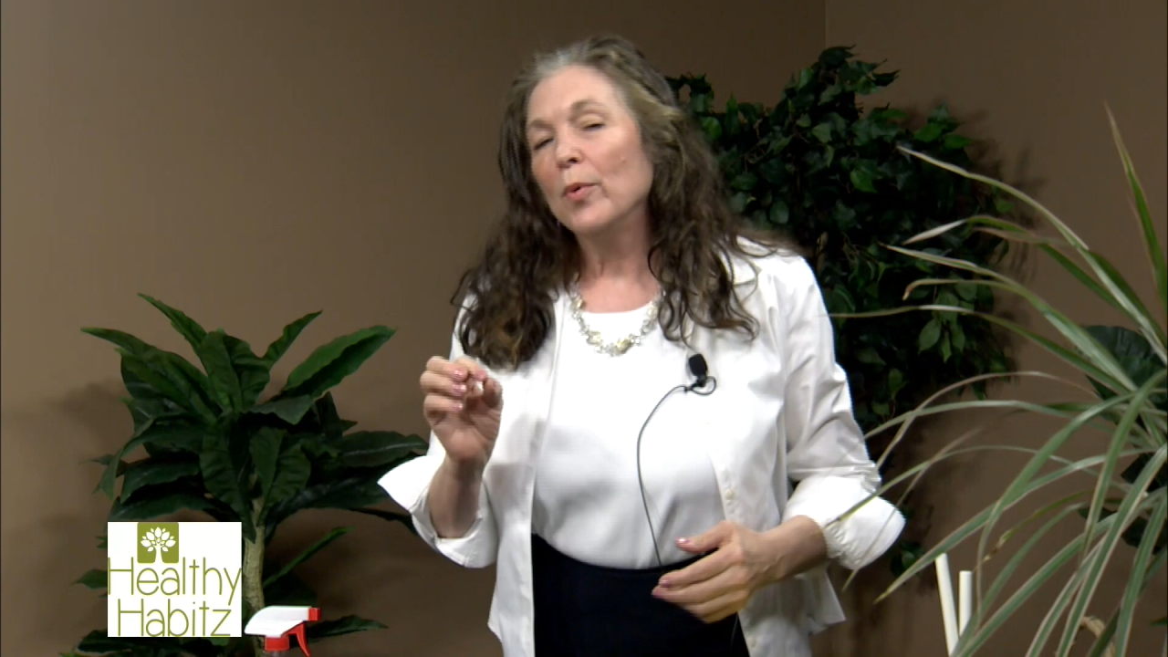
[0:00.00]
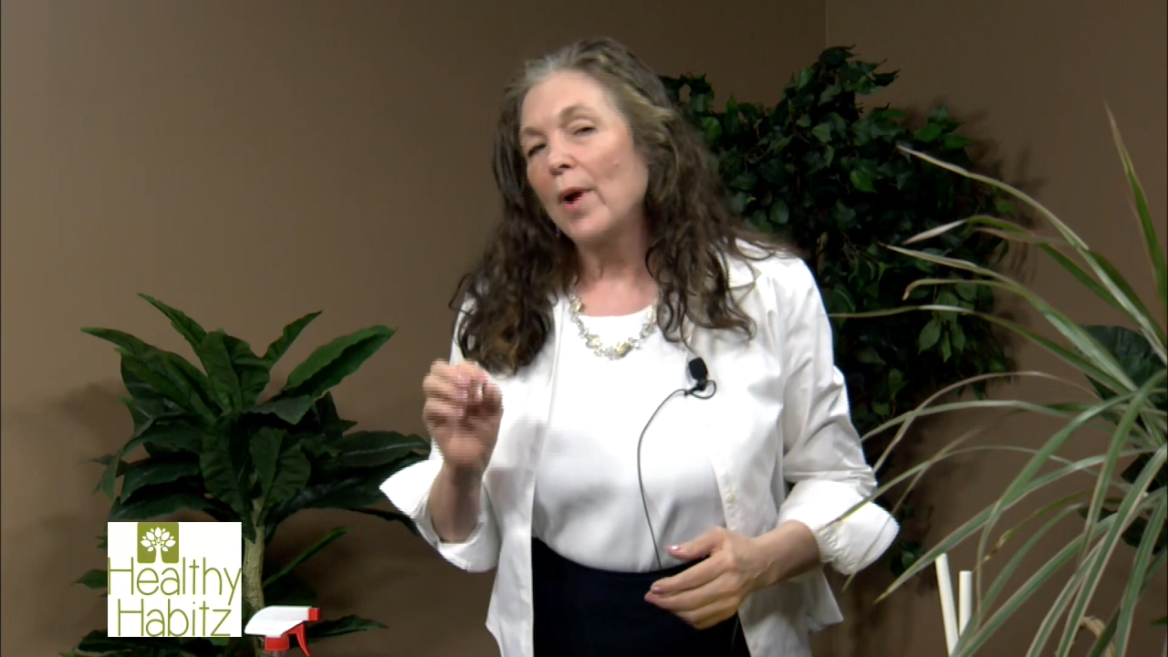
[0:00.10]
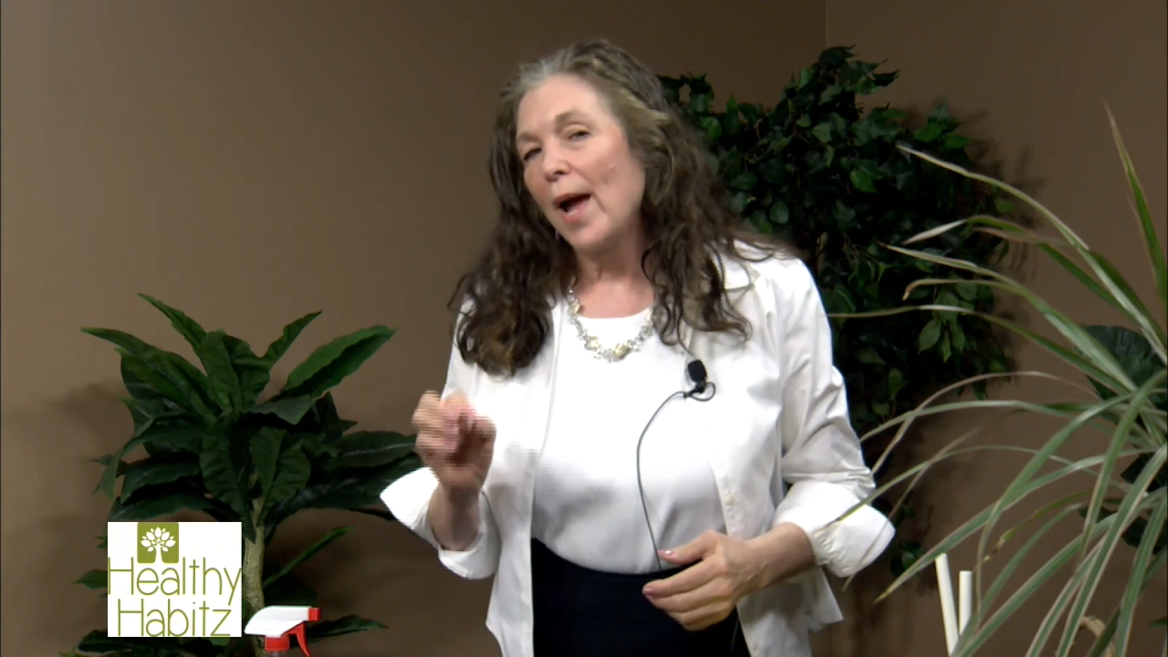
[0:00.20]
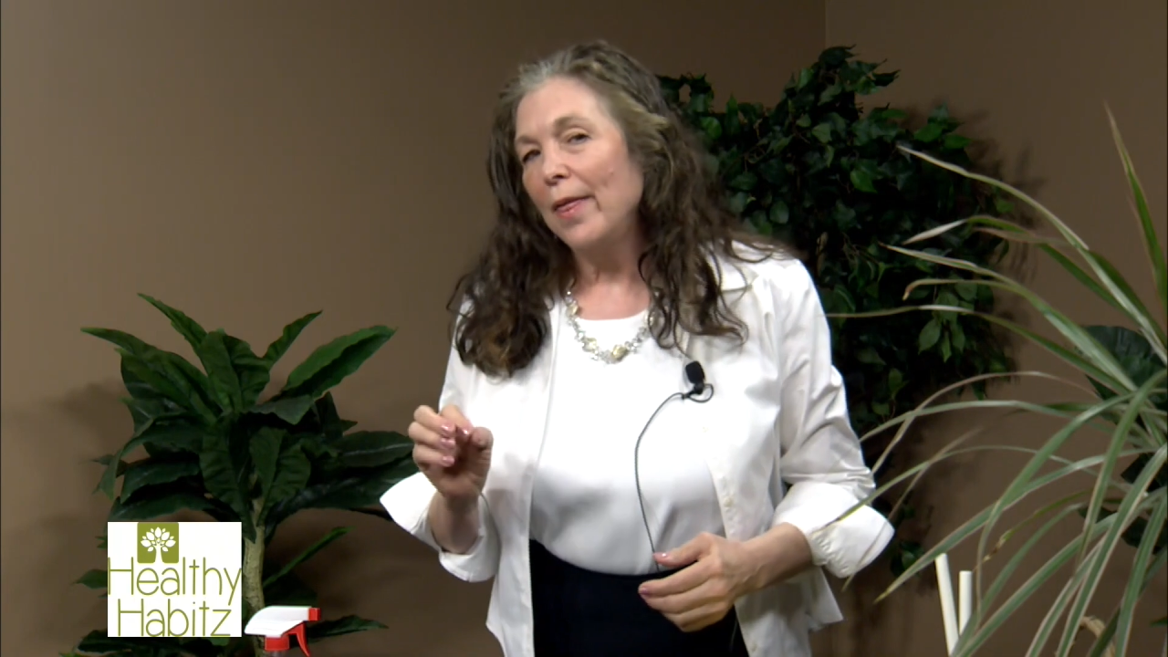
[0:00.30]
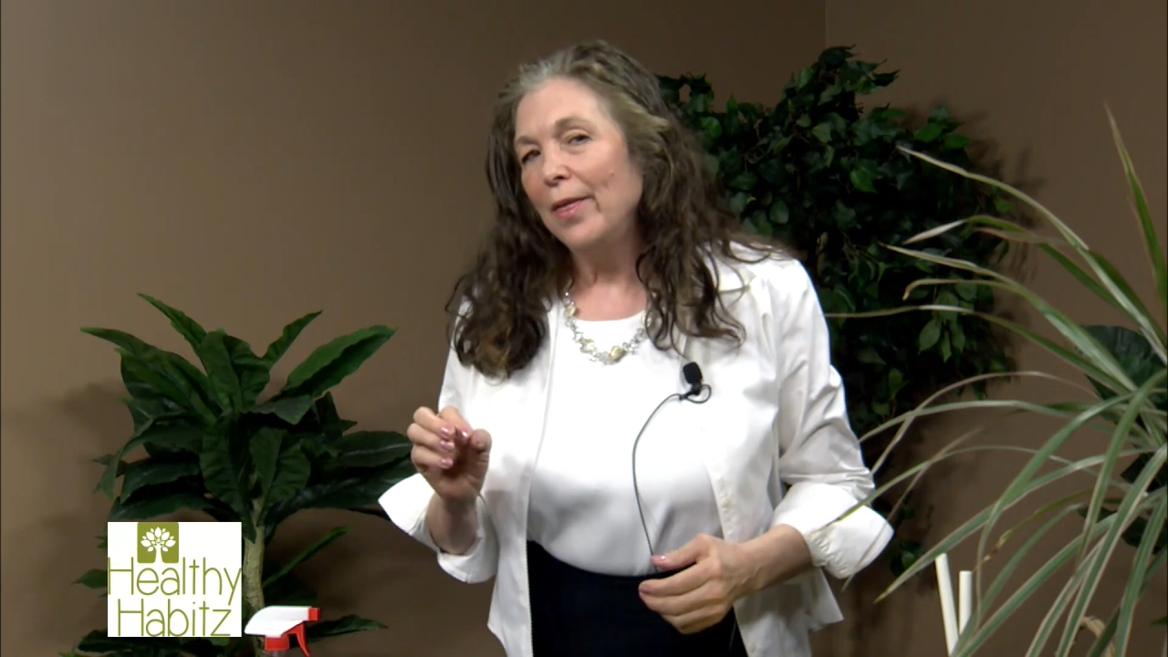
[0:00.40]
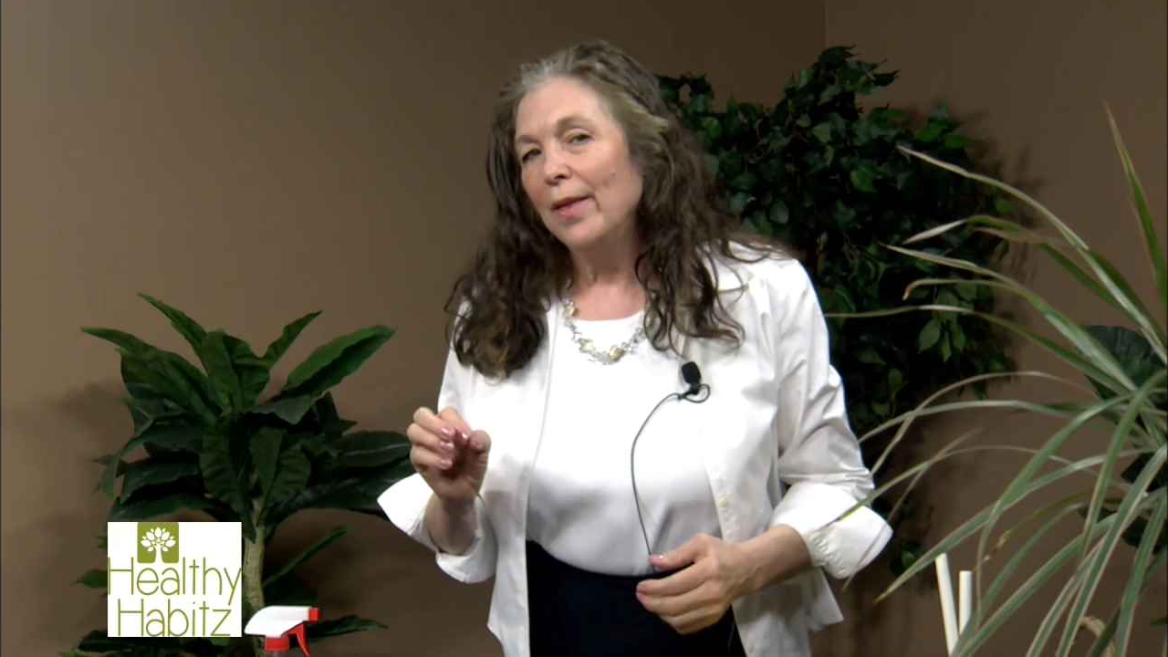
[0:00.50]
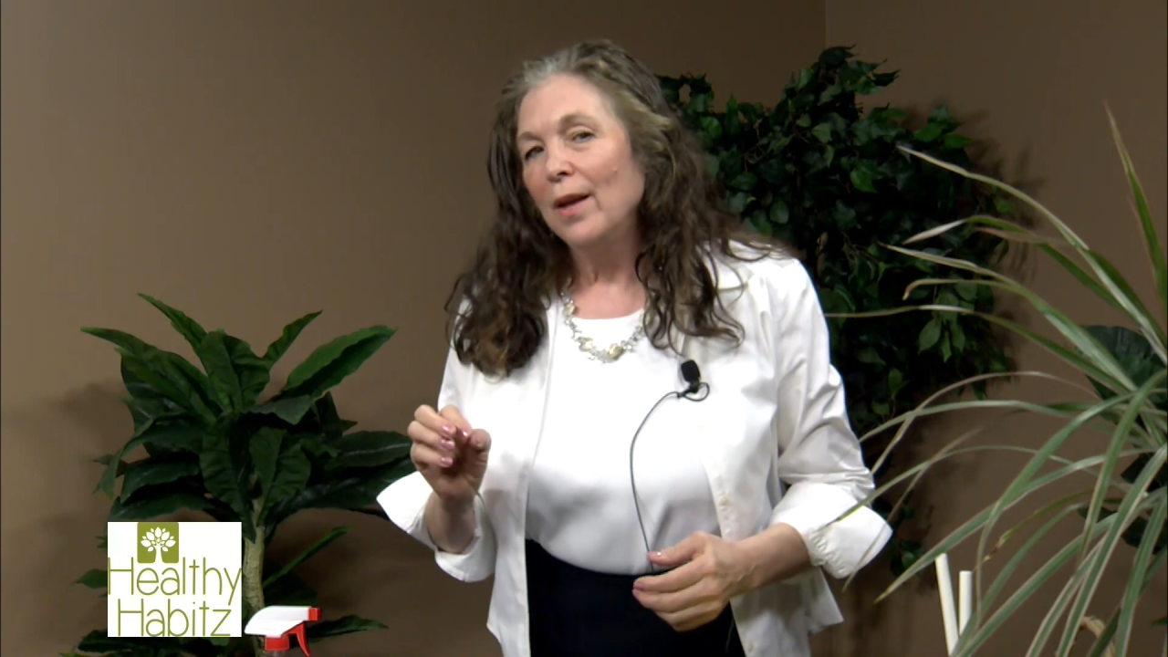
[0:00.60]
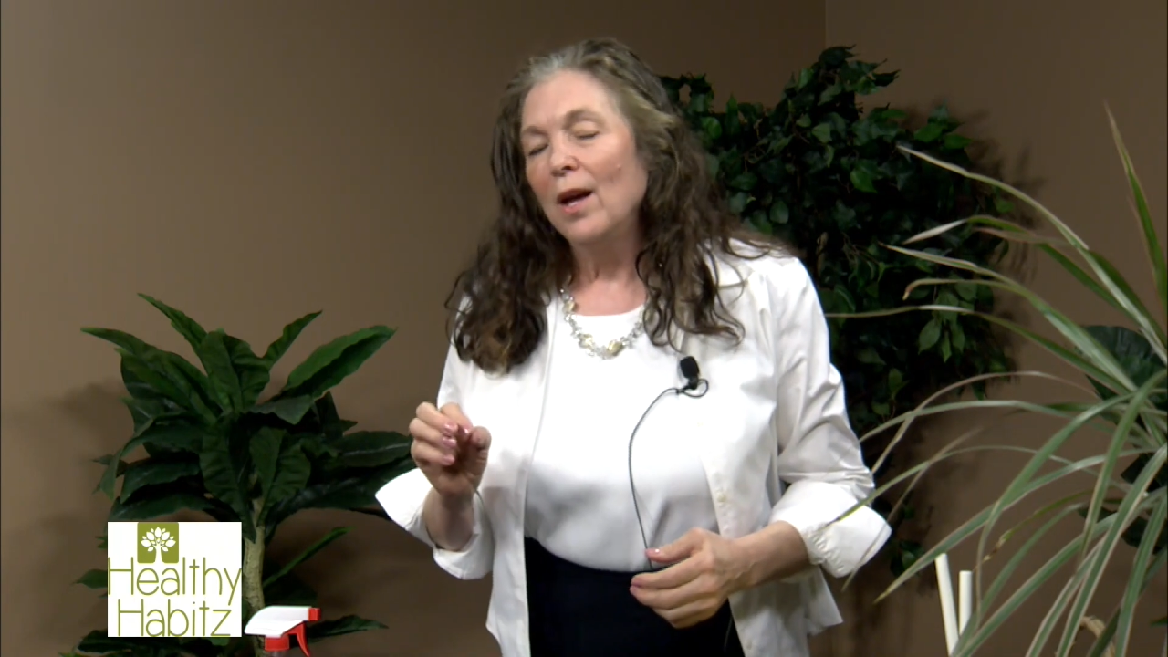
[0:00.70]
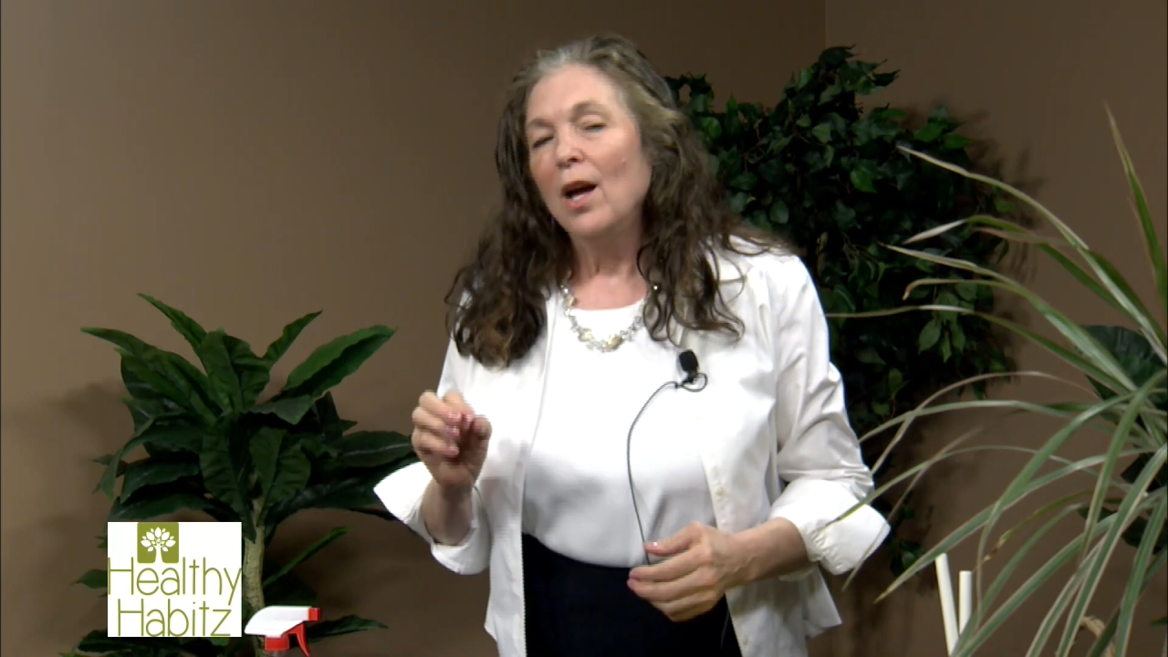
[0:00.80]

breath